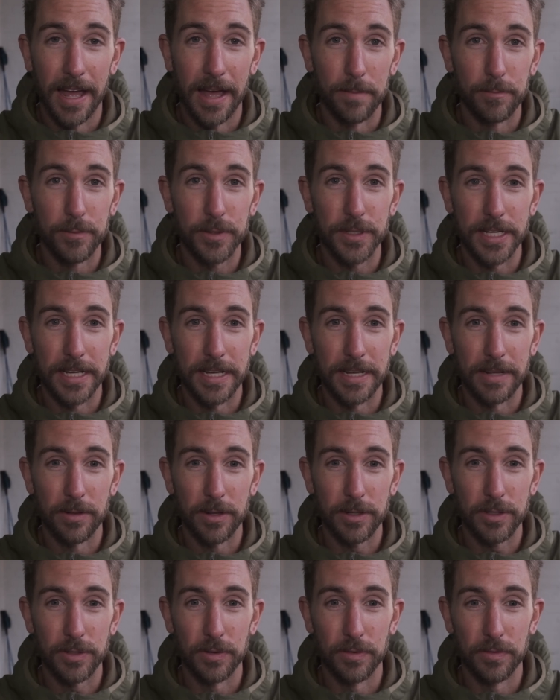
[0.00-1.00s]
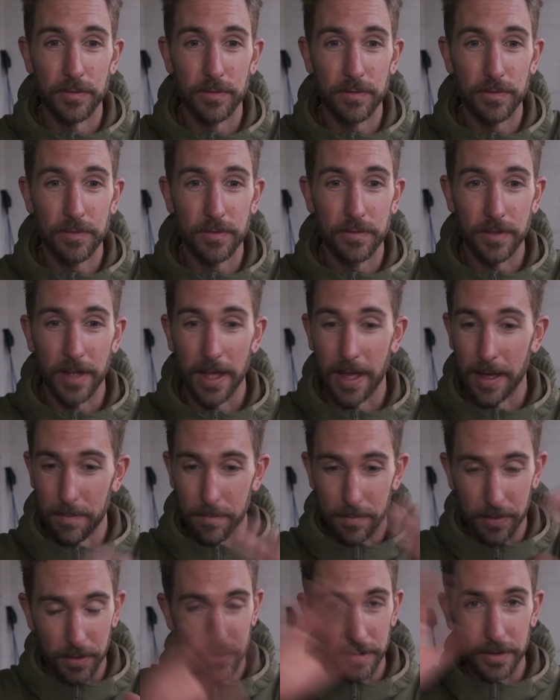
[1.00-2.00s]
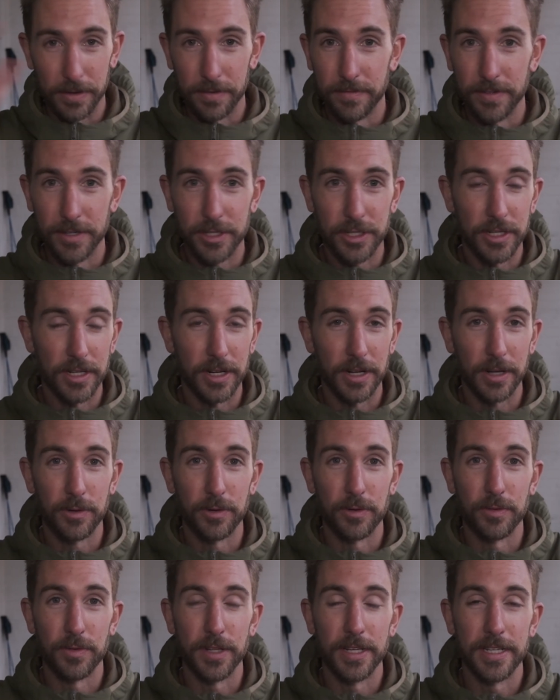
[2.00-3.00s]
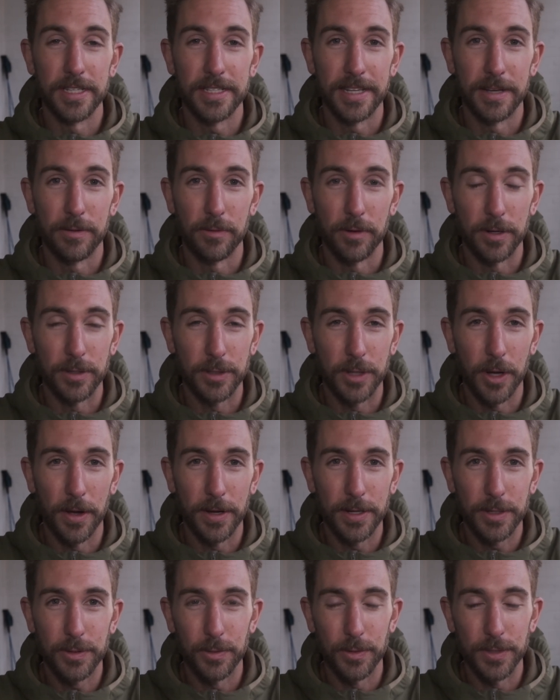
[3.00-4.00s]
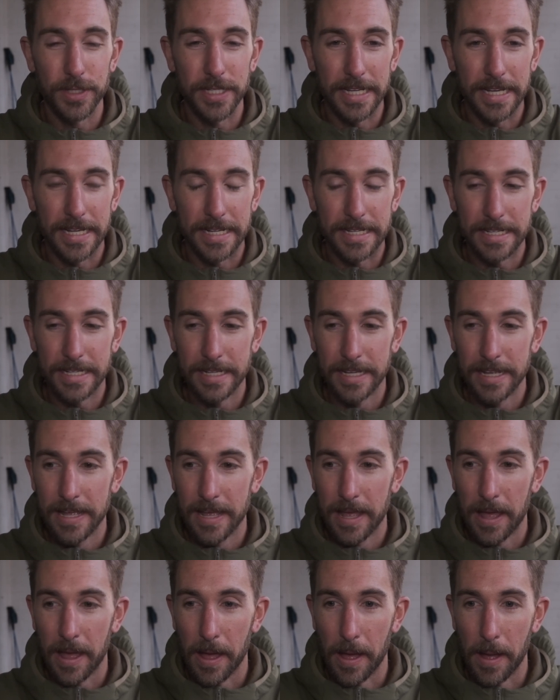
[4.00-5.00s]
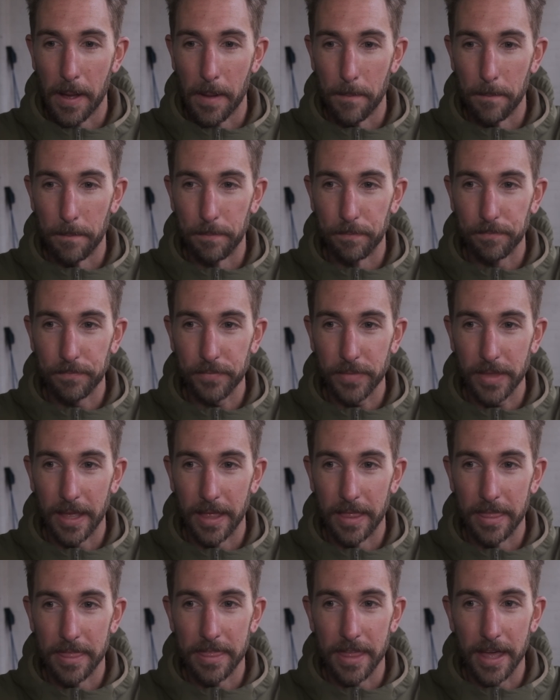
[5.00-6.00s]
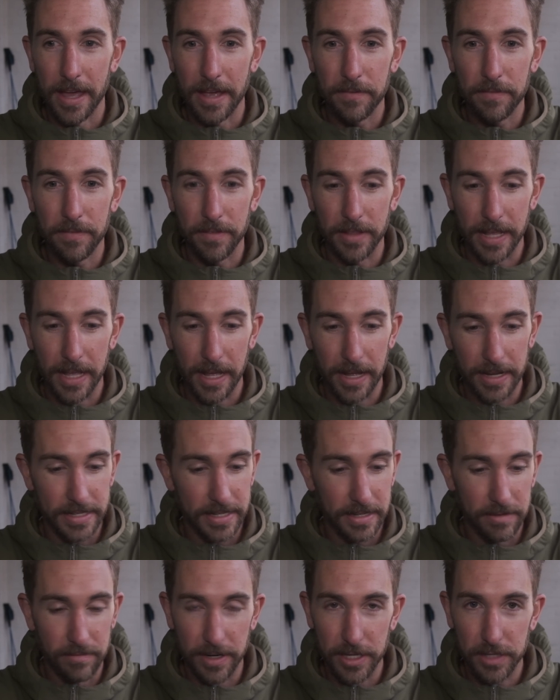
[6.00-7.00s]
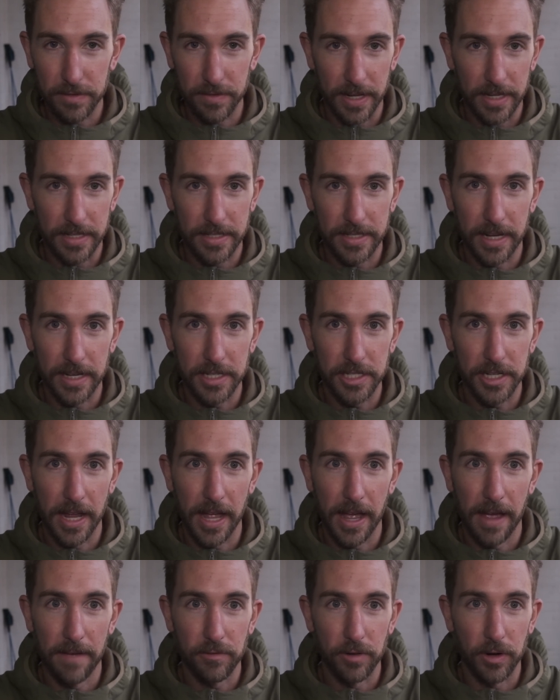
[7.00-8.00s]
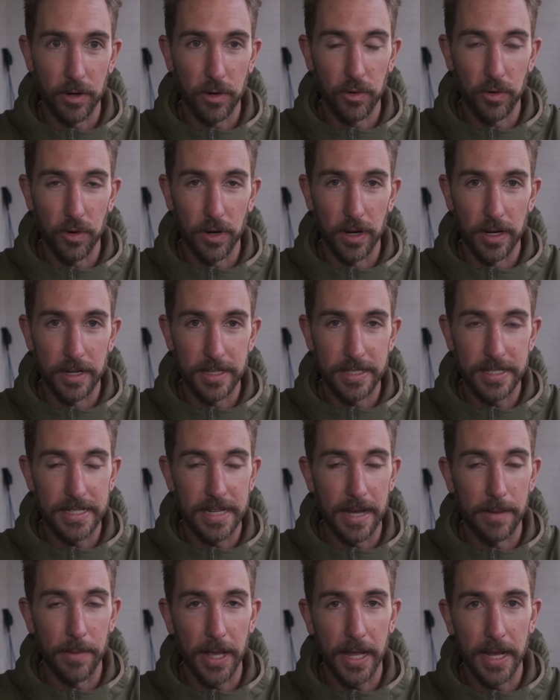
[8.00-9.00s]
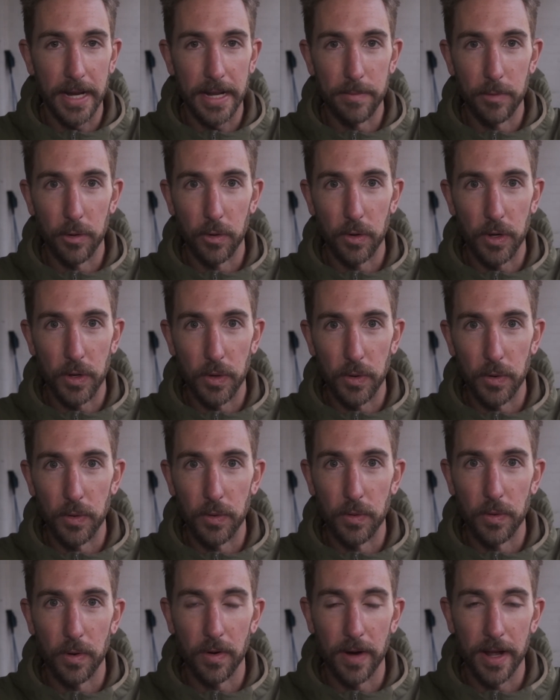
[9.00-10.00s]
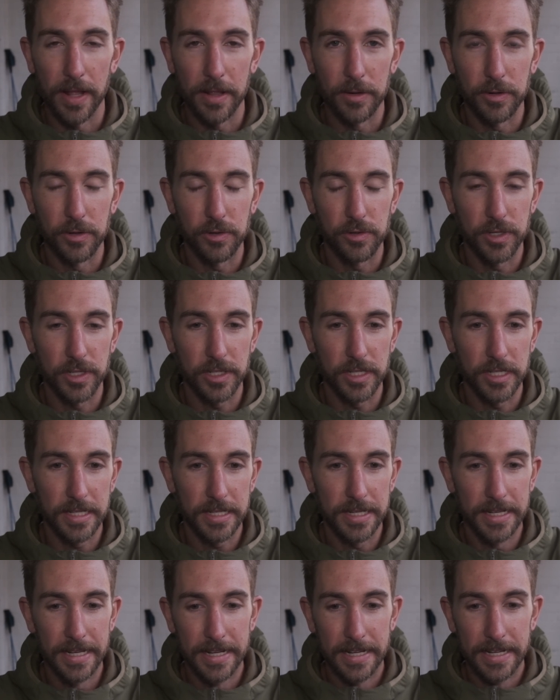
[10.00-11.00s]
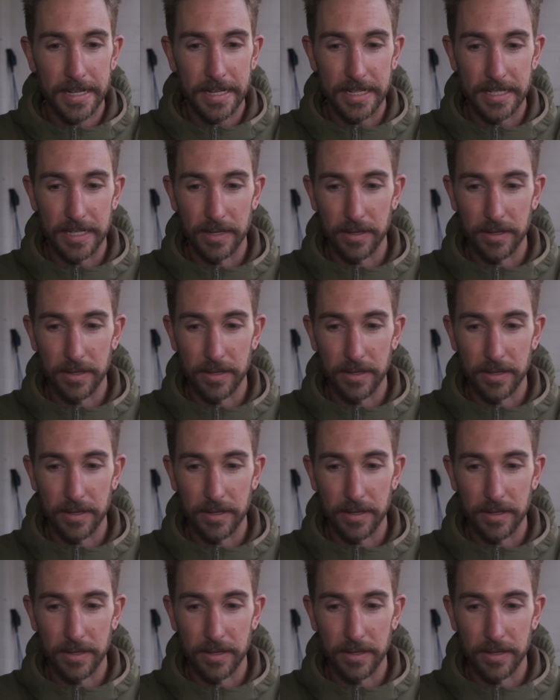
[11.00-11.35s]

seeing lots of blurred vision. I couldn't really see where I was going towards the end. And thankfully, I did reach for that sachet after I couldn't stomach any more goo or other nutrition, because I